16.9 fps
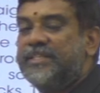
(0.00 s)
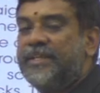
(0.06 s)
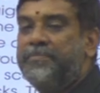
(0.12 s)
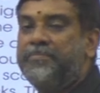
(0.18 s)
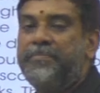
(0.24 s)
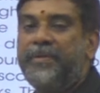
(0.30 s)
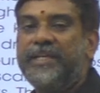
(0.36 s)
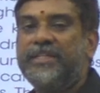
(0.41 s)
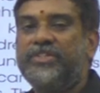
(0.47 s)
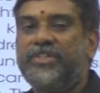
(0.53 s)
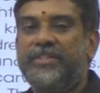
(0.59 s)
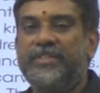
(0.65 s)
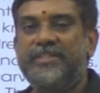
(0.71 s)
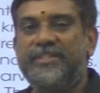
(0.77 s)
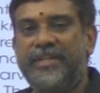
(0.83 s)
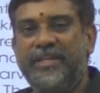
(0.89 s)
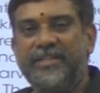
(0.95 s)
some
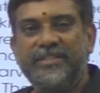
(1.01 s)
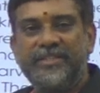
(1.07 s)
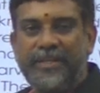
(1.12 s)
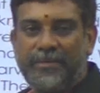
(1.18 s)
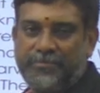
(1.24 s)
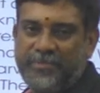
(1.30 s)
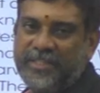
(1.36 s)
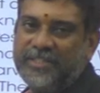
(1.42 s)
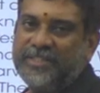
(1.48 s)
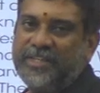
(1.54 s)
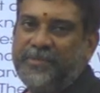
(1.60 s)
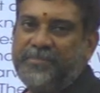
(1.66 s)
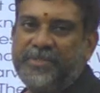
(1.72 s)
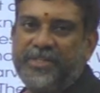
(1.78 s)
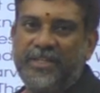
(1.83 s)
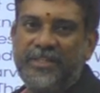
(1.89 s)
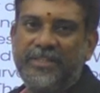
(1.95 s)
pictures and some
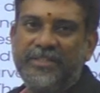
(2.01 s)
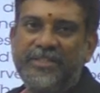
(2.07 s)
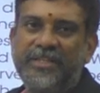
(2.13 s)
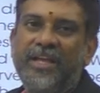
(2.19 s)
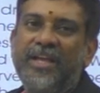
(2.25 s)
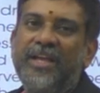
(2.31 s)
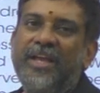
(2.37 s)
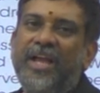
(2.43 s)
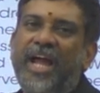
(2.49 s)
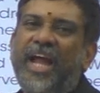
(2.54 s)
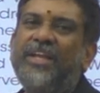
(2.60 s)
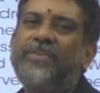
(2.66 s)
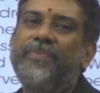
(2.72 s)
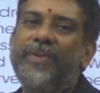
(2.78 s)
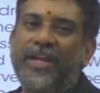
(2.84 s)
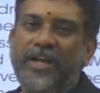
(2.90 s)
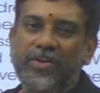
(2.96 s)
descriptions,
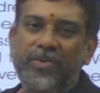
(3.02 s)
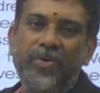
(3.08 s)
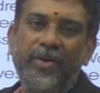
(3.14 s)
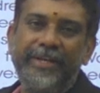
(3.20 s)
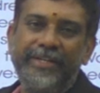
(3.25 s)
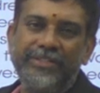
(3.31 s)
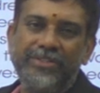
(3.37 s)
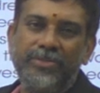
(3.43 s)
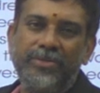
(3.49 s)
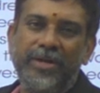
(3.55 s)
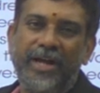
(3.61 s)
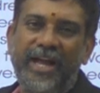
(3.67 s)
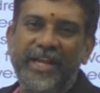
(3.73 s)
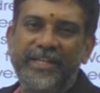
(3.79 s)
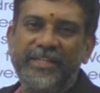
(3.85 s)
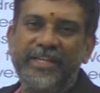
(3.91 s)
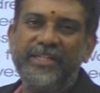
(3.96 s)
and we are going to
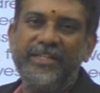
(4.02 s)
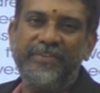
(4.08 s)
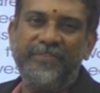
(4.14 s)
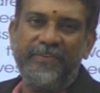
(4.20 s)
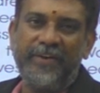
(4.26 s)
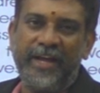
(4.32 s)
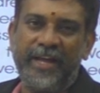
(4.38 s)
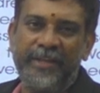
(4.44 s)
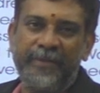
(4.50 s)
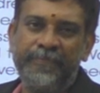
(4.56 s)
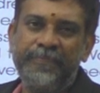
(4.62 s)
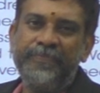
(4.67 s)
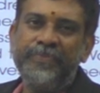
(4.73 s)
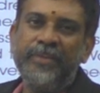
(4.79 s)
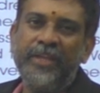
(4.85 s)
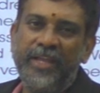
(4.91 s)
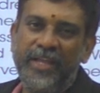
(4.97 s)
identify
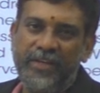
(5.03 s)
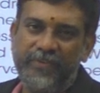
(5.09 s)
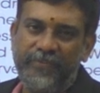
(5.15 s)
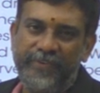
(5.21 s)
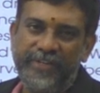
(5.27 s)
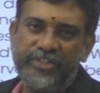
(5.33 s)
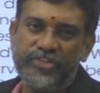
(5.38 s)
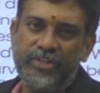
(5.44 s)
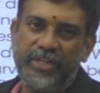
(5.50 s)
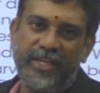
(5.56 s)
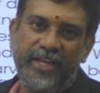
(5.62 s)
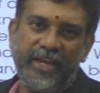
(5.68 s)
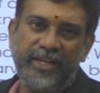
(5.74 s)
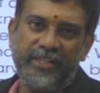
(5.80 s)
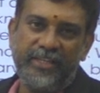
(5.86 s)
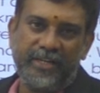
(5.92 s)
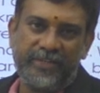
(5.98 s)
in which
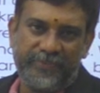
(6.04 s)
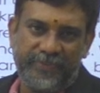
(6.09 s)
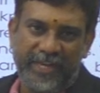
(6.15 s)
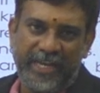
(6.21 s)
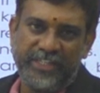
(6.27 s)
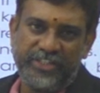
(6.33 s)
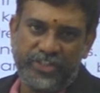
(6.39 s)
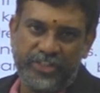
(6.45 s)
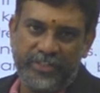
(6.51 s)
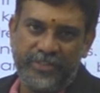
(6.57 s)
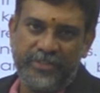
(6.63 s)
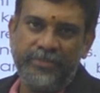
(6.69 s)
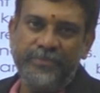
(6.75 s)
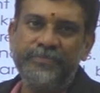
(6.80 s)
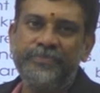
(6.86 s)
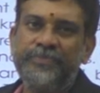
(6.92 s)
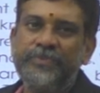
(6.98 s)
decade that
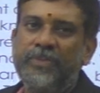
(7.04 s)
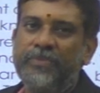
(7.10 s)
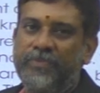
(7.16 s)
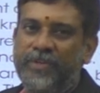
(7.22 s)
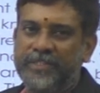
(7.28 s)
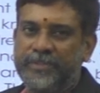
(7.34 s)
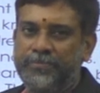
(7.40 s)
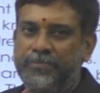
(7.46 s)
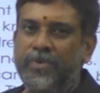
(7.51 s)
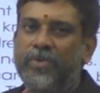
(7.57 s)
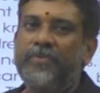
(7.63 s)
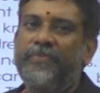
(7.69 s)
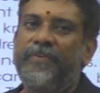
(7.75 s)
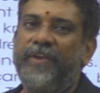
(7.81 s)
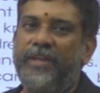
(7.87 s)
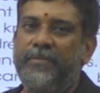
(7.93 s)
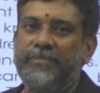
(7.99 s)
fashion was
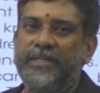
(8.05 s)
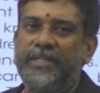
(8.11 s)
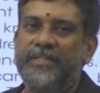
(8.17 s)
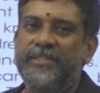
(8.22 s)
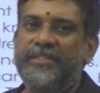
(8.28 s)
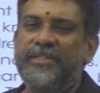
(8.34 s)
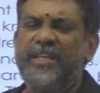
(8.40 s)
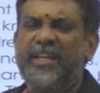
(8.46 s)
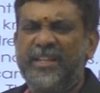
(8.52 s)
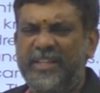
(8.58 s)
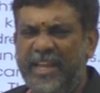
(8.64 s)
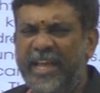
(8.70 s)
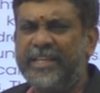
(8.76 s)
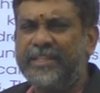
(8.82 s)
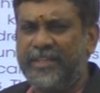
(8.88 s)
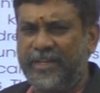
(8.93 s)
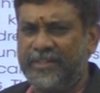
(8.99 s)
more famous.
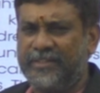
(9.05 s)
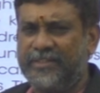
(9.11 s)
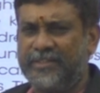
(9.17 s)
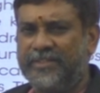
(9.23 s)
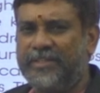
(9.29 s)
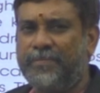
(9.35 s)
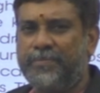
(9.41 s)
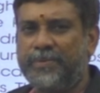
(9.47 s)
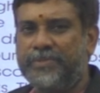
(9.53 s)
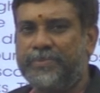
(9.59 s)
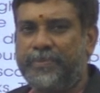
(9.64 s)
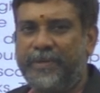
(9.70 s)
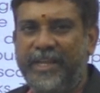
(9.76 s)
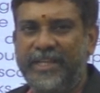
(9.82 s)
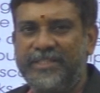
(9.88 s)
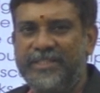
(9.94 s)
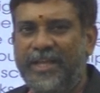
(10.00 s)
Like that. Suppose, for
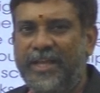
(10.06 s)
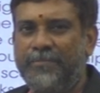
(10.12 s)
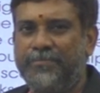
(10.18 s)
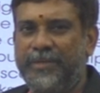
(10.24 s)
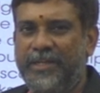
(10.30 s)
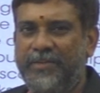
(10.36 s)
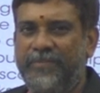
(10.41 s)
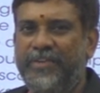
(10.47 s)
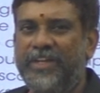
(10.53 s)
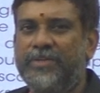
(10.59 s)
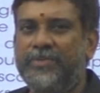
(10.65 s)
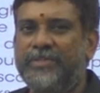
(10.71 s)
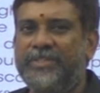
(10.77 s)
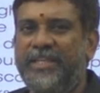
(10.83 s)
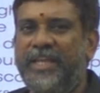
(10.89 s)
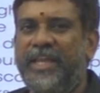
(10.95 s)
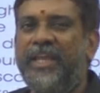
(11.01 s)
example, we
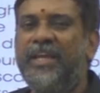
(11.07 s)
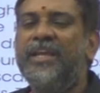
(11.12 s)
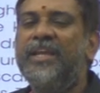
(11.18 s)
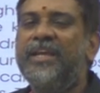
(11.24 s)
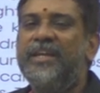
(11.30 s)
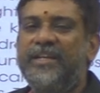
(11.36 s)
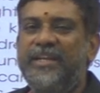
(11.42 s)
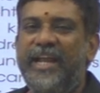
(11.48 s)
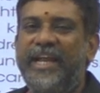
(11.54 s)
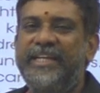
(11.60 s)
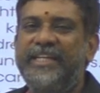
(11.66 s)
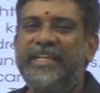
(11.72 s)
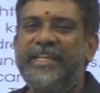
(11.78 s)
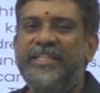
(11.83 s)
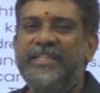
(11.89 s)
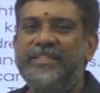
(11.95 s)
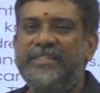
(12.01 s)
could see
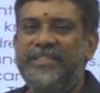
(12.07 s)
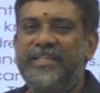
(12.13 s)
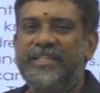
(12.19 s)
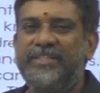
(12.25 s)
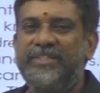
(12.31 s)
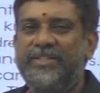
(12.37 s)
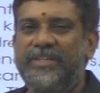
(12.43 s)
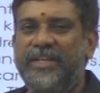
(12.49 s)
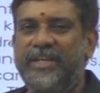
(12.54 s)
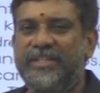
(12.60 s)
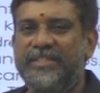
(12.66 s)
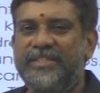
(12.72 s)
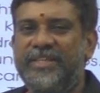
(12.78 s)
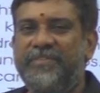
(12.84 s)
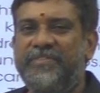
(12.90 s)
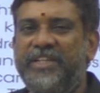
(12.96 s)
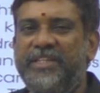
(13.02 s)
1960s,
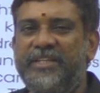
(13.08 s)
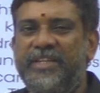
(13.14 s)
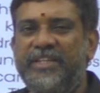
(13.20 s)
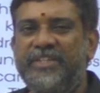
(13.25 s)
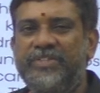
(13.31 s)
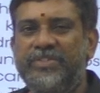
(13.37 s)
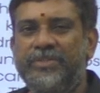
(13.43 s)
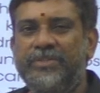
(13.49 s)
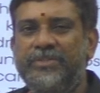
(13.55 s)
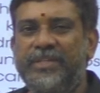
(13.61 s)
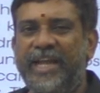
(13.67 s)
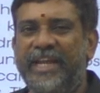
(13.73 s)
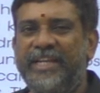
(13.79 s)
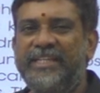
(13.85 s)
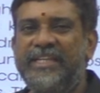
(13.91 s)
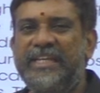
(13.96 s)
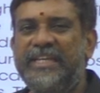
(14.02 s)
70s to
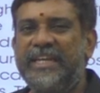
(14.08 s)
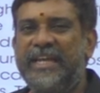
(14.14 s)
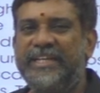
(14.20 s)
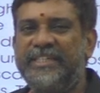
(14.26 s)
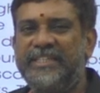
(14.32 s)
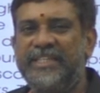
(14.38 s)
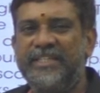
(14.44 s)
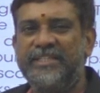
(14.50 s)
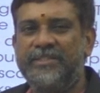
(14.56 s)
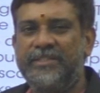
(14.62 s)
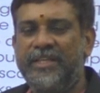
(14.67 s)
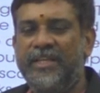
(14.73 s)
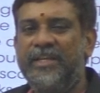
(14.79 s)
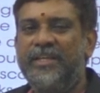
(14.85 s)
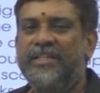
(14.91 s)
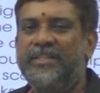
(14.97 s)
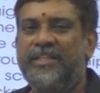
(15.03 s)
1990s.
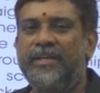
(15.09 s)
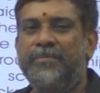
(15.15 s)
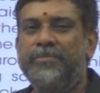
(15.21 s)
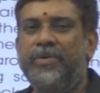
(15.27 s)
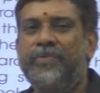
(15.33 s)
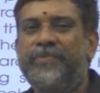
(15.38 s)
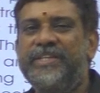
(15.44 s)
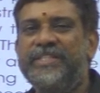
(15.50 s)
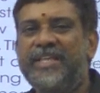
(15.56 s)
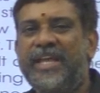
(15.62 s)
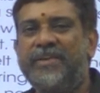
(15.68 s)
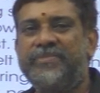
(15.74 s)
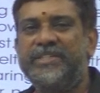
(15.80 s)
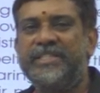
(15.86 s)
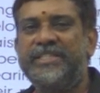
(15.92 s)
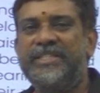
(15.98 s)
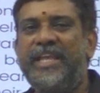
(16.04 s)
The movies
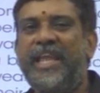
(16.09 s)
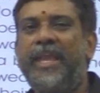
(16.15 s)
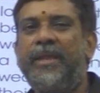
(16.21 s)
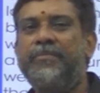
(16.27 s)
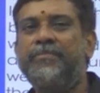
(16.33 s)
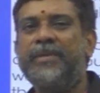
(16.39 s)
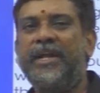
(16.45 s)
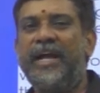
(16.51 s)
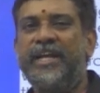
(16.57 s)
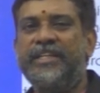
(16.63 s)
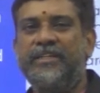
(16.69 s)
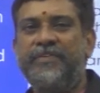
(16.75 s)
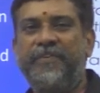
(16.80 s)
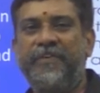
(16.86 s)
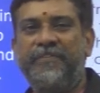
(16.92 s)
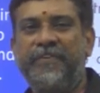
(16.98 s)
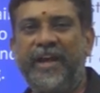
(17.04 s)
have a same kind
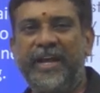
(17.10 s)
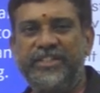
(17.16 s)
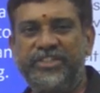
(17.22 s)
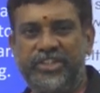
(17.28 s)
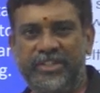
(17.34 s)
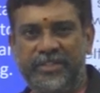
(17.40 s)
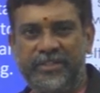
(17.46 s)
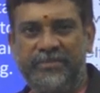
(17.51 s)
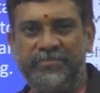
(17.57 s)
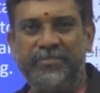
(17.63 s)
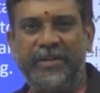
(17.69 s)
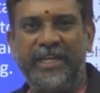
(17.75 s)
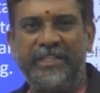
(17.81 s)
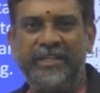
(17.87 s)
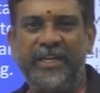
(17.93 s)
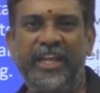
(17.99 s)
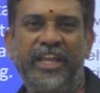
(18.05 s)
of a fashion
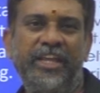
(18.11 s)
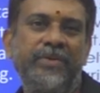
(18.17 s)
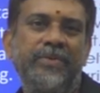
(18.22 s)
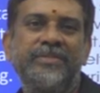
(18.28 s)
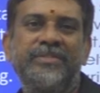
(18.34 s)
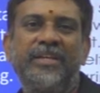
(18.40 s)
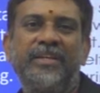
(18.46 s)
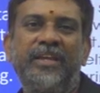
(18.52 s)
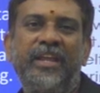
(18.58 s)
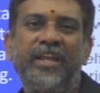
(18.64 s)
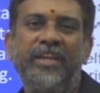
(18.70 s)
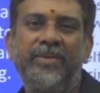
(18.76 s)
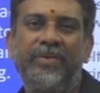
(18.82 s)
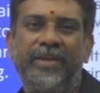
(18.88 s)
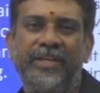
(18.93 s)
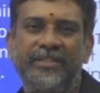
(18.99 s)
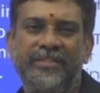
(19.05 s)
by the heroes and
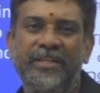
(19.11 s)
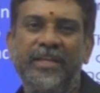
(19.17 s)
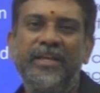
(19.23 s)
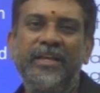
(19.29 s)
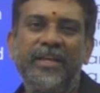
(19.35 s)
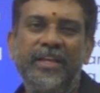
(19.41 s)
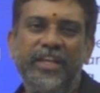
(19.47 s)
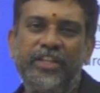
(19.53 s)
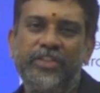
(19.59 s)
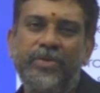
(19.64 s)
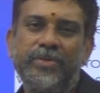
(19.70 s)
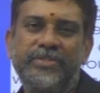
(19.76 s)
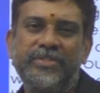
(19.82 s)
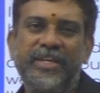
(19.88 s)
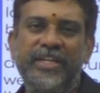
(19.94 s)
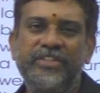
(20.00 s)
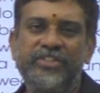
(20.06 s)
heroines. In
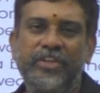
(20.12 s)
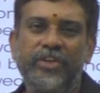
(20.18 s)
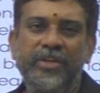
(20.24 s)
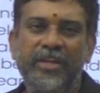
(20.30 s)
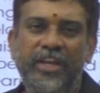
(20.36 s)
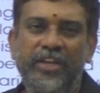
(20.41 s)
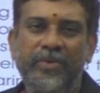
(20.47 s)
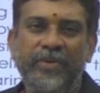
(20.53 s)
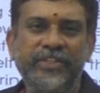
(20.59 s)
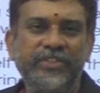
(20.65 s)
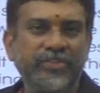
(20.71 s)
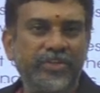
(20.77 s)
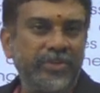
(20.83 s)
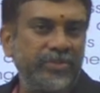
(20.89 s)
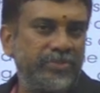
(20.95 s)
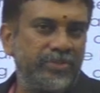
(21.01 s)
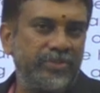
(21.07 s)
those days,
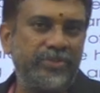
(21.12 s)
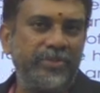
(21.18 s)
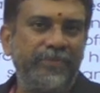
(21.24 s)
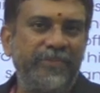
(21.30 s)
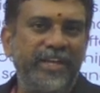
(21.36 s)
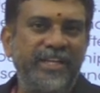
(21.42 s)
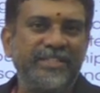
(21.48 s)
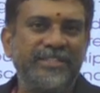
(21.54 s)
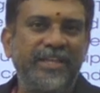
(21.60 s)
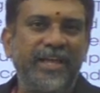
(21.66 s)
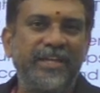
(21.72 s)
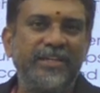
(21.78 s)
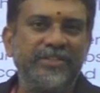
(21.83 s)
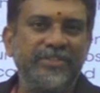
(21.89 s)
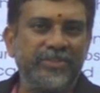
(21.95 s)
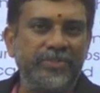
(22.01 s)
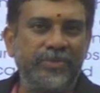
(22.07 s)
heroines used to wear
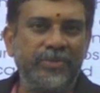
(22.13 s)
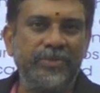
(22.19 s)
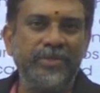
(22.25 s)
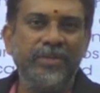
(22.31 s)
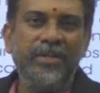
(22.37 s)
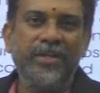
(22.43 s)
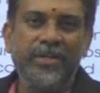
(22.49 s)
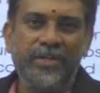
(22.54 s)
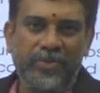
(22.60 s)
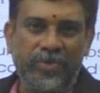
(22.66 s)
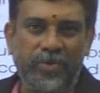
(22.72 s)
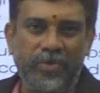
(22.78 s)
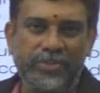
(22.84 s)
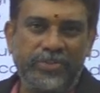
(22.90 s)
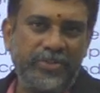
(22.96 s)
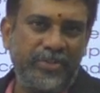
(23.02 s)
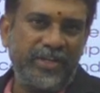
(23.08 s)
saris to
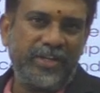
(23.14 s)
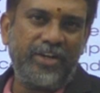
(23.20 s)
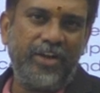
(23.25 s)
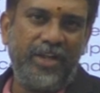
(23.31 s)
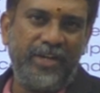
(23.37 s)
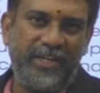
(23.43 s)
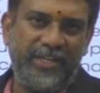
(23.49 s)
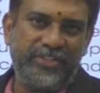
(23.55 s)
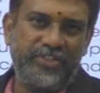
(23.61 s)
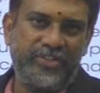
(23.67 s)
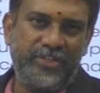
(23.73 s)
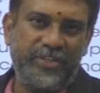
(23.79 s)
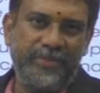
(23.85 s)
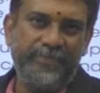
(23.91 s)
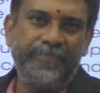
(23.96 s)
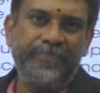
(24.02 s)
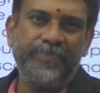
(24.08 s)
go to the college.
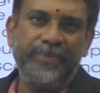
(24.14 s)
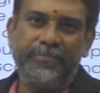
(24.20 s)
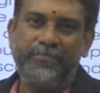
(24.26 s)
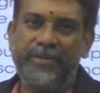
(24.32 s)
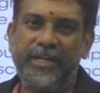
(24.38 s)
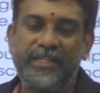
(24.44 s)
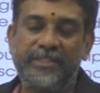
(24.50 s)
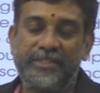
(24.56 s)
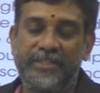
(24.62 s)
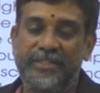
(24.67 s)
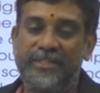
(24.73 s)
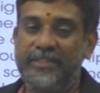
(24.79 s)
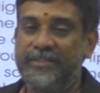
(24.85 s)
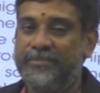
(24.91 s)
But